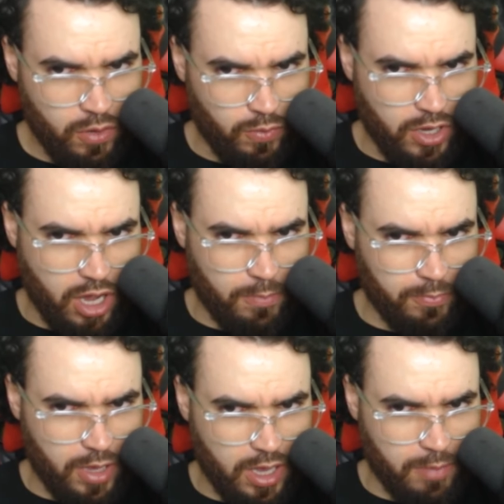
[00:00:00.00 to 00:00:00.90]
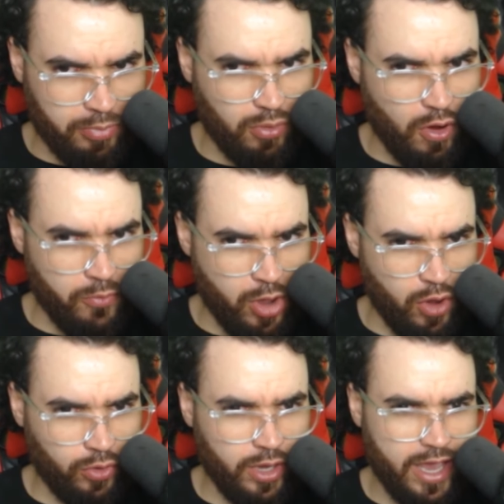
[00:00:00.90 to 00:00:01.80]
we got uh, pro
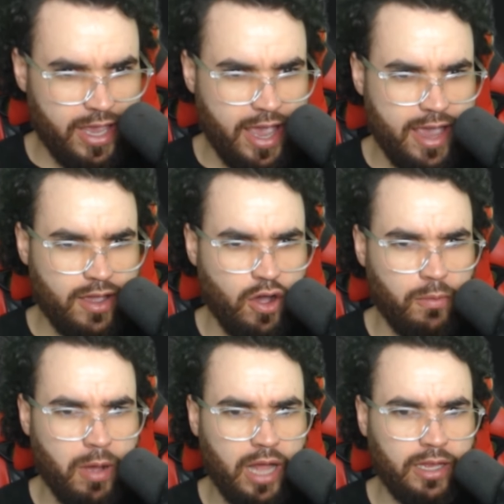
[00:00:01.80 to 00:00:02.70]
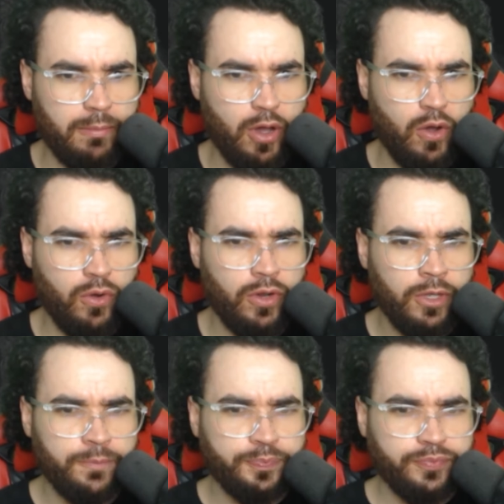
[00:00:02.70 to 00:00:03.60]
mode, aka co-pilot mode.
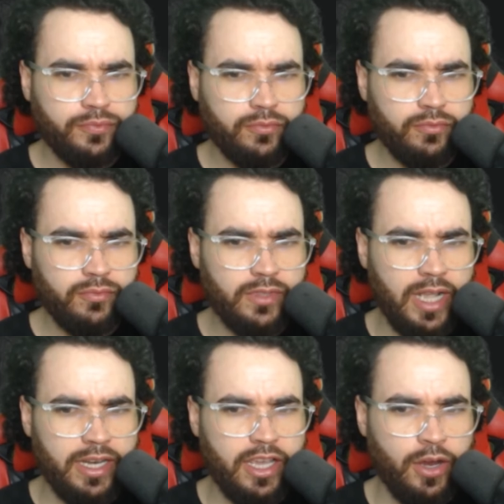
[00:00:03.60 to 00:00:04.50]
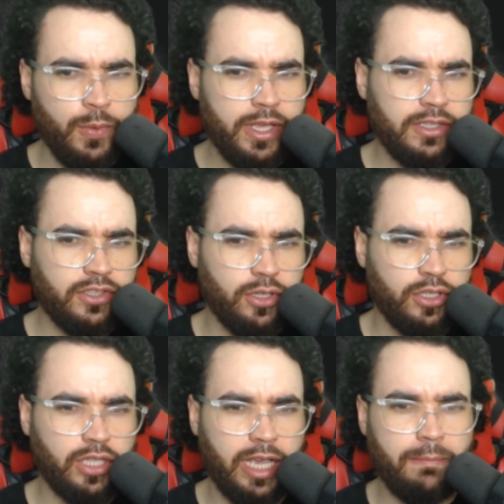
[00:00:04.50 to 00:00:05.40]
And here we can
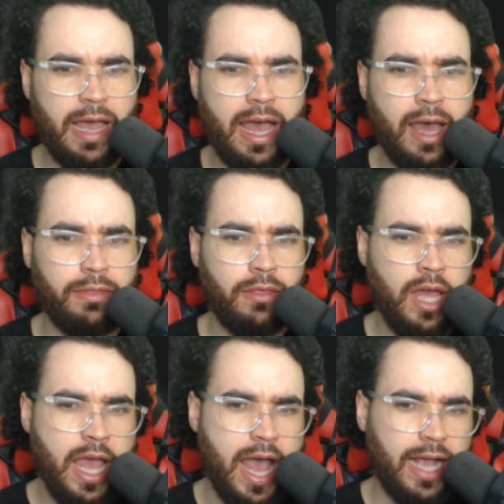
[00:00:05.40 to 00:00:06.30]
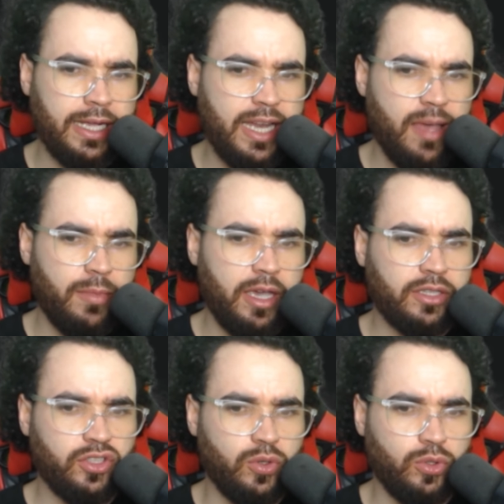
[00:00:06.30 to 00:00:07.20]
search like math, academic,
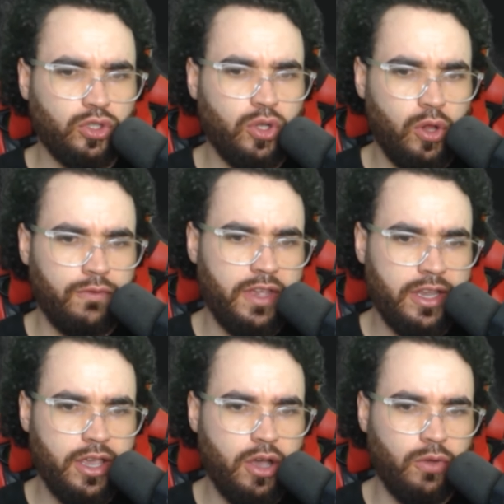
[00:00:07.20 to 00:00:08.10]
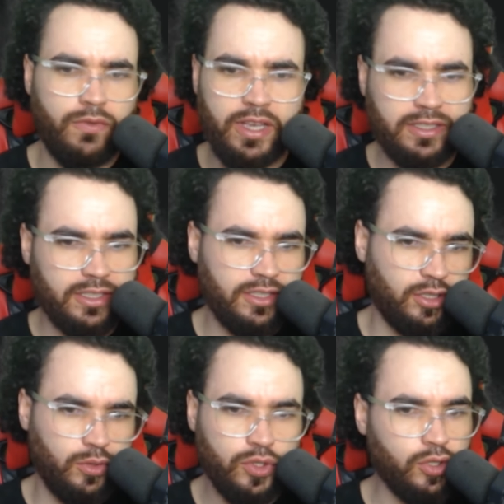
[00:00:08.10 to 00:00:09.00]
social, video. This is
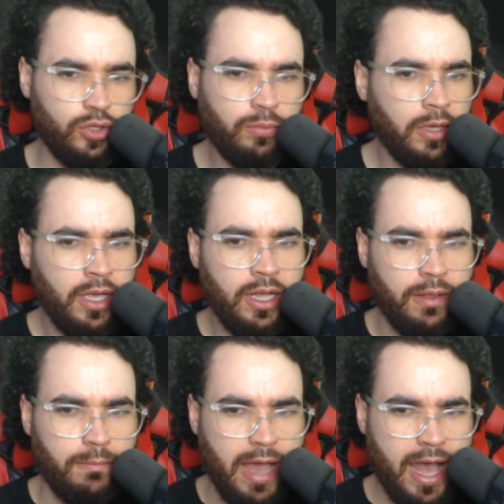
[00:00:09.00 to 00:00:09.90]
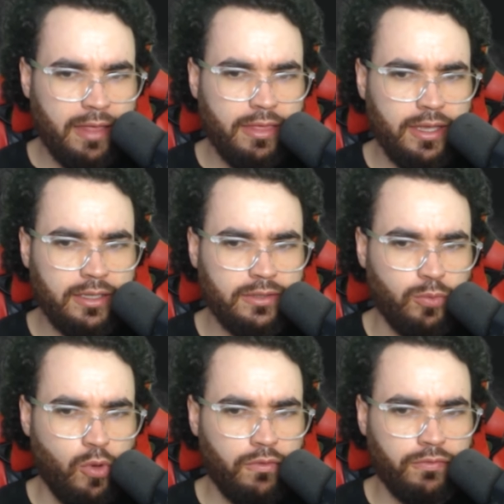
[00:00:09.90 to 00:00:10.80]
YouTube. Math is
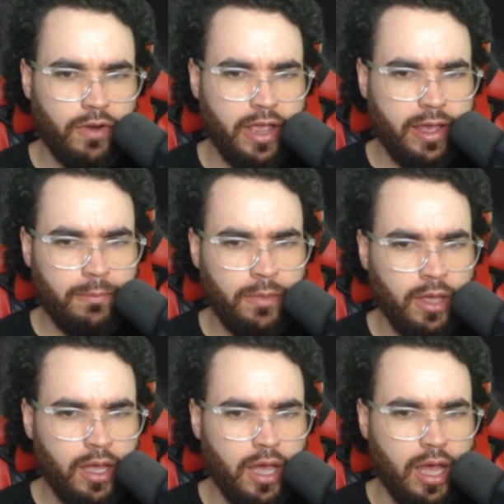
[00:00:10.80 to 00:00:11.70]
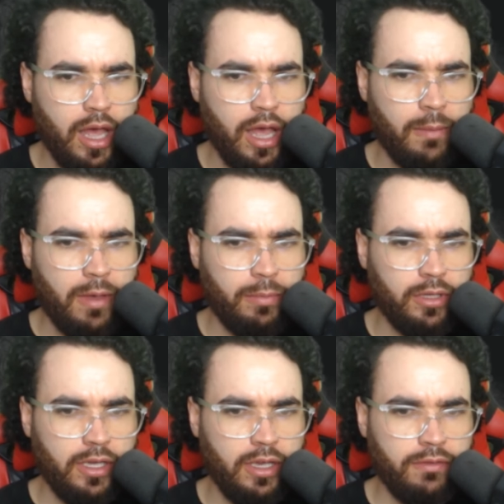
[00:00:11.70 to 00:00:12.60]
Wolfram. Um, I
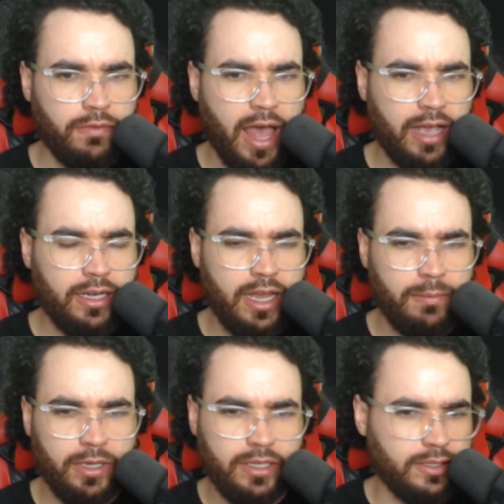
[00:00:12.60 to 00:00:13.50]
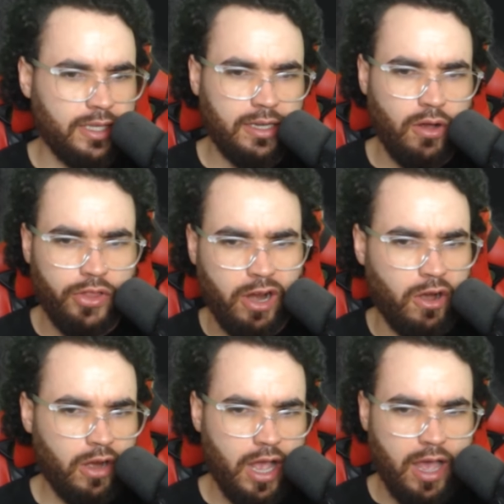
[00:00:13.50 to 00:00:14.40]
believe academic is like all the
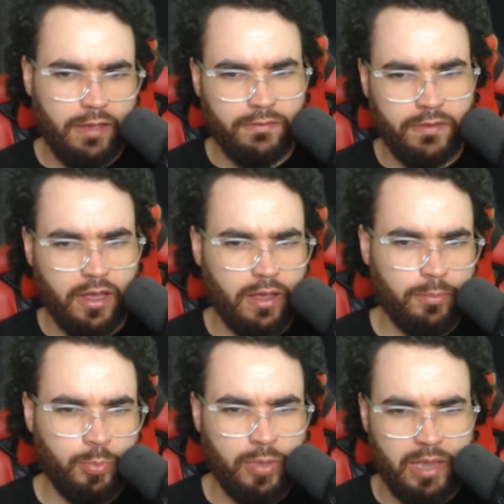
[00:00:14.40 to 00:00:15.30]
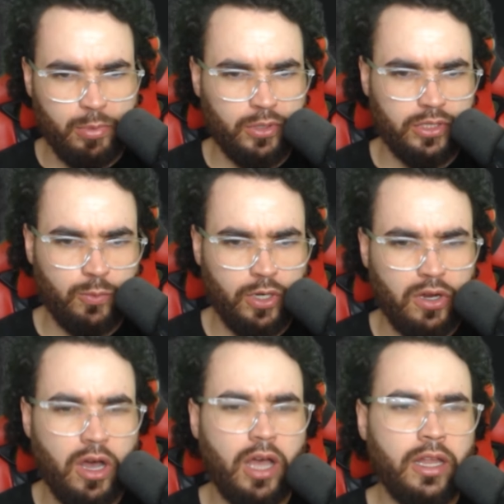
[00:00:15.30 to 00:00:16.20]
arXiv uh, papers and
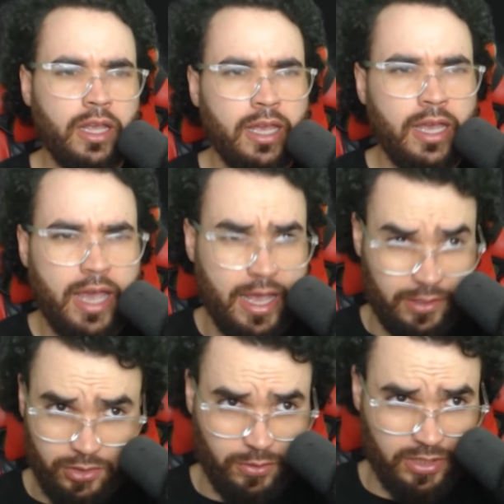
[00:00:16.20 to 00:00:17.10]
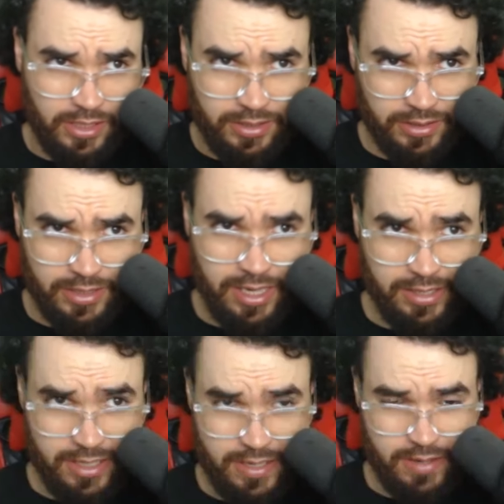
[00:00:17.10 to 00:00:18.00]
whatnot. And so it's it's
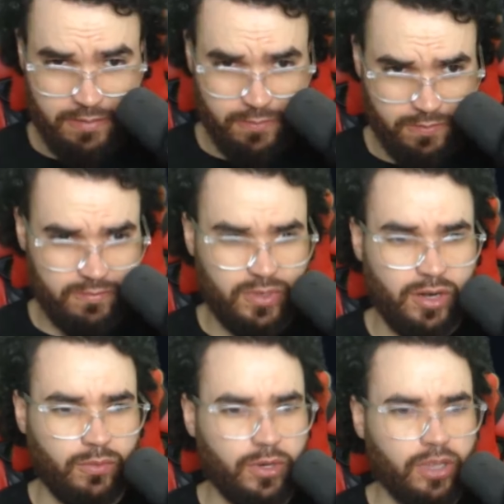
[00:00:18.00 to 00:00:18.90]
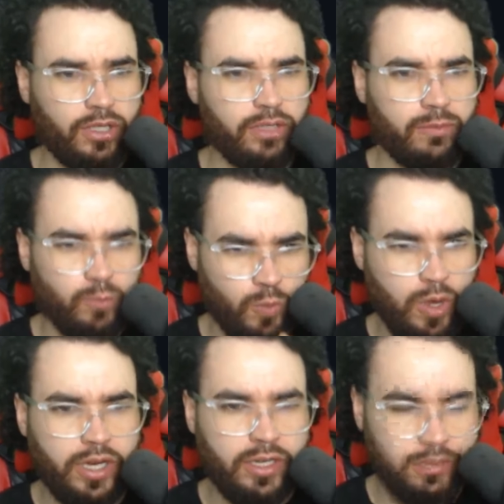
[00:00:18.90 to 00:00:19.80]
exactly you know really
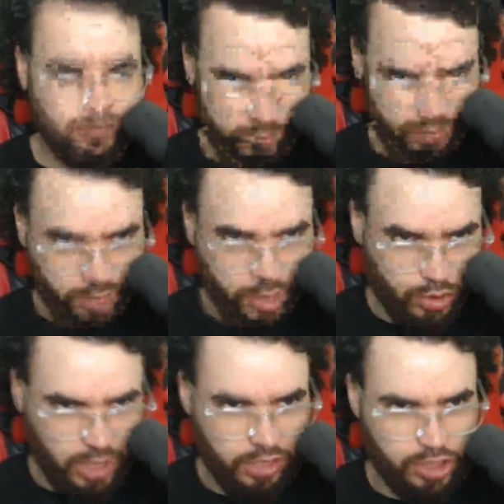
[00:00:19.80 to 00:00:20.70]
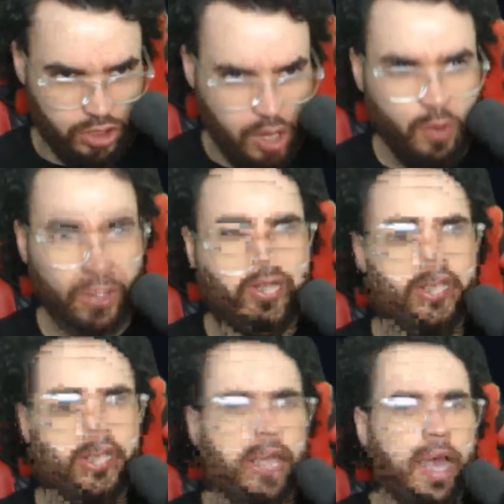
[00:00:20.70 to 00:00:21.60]
what it they're trying to just clone it.
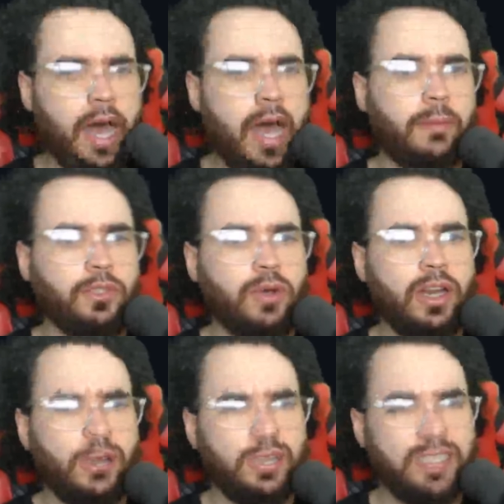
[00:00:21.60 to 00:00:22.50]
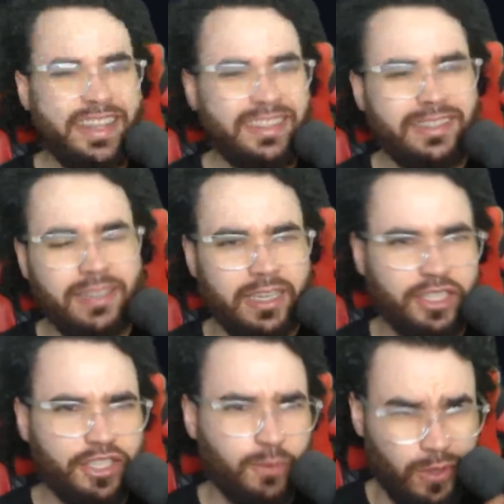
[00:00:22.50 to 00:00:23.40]
Um, so anyways, the
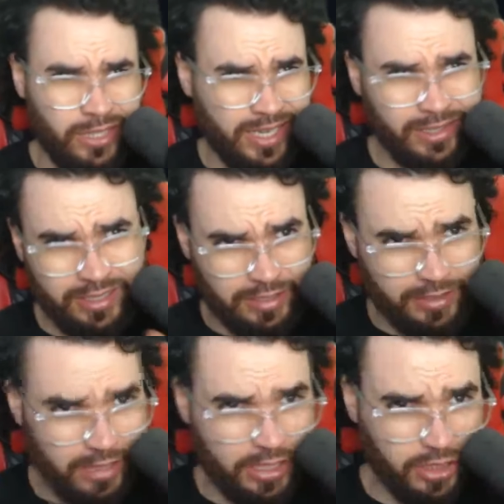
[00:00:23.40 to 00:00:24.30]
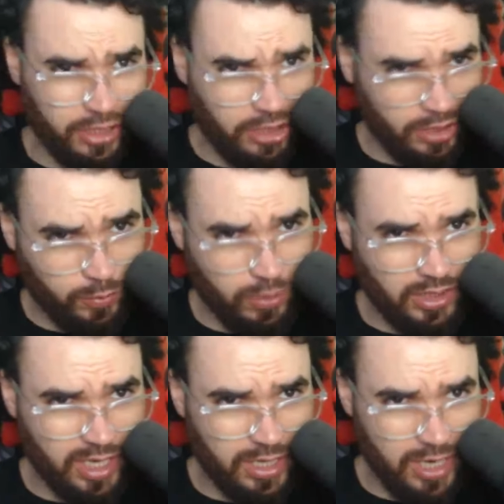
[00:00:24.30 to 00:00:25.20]
installation, we'll get into the installation in just one
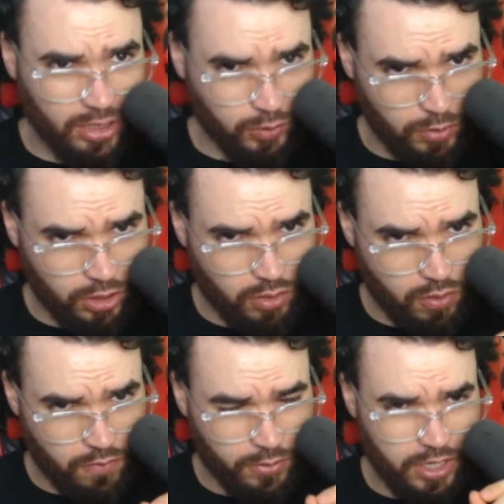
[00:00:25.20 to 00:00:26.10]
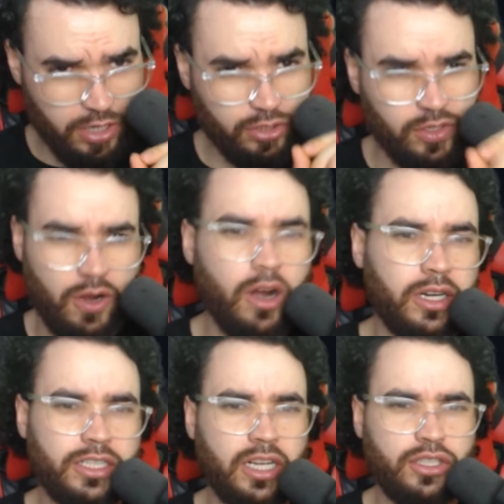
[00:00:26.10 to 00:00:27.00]
second. I just want to go over here to the
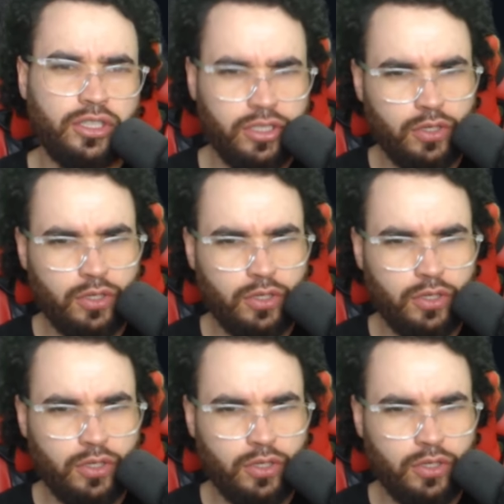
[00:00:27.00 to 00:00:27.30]
architecture just to